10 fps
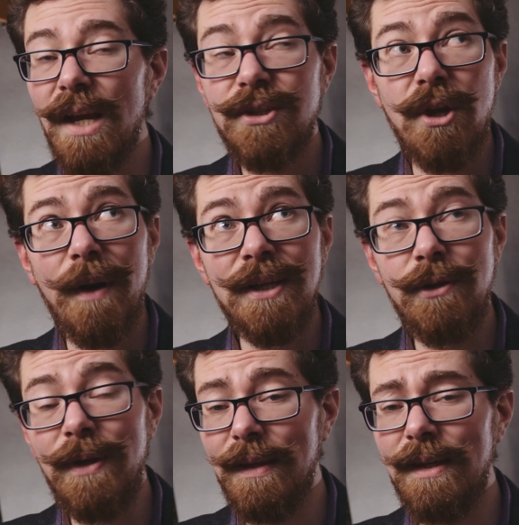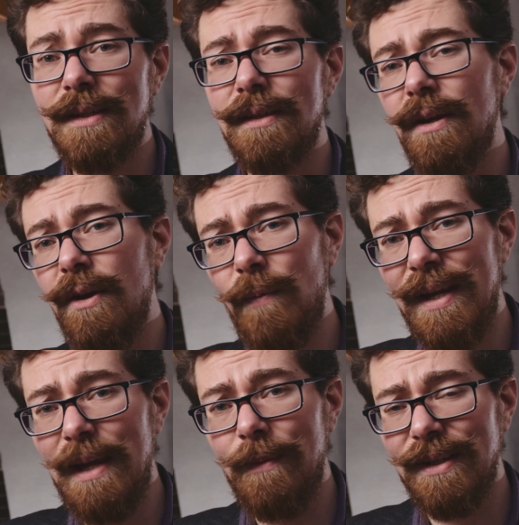So by doing this, we
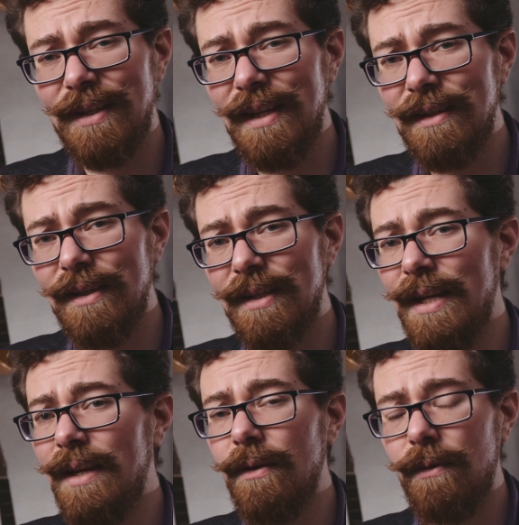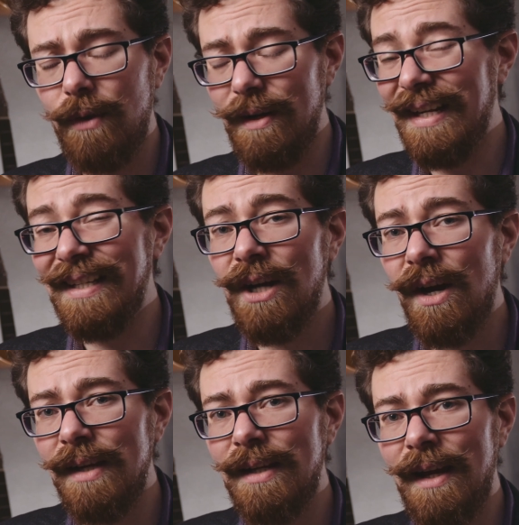keep consistency throughout the
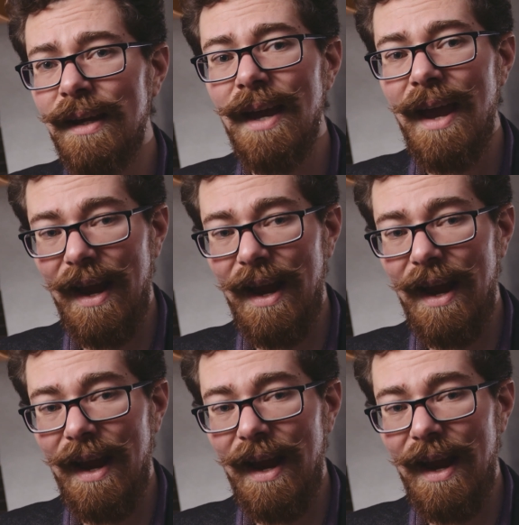entire day,